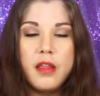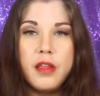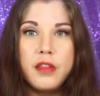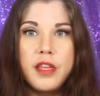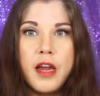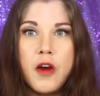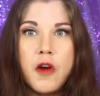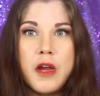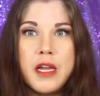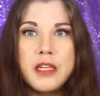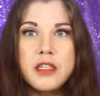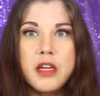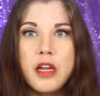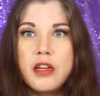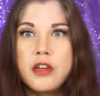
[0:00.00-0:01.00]
There
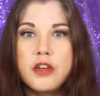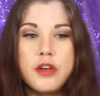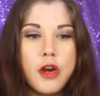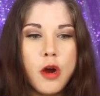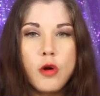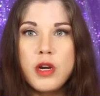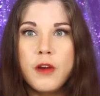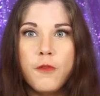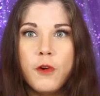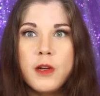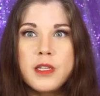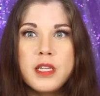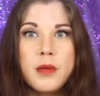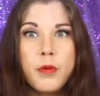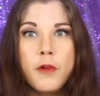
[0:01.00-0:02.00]
is no
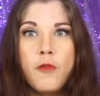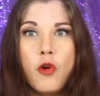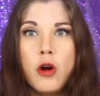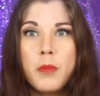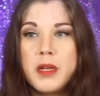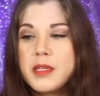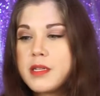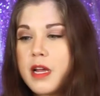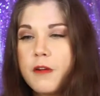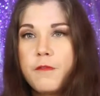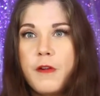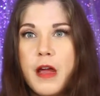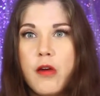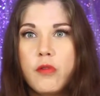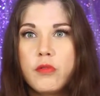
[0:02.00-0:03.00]
difference in the performance I've
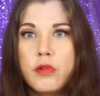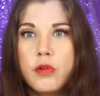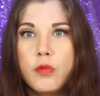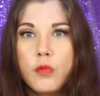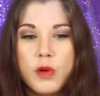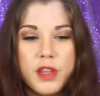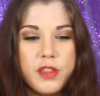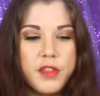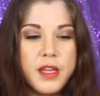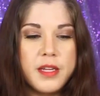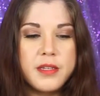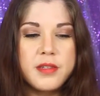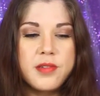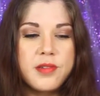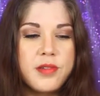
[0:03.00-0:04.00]
found with
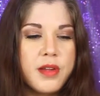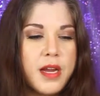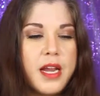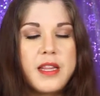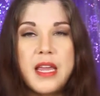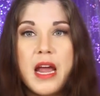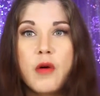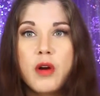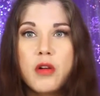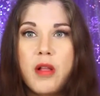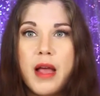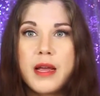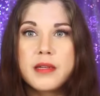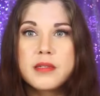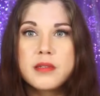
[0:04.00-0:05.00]
this and the
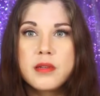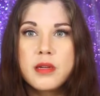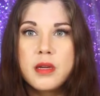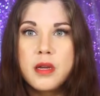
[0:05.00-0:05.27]
Hourglass.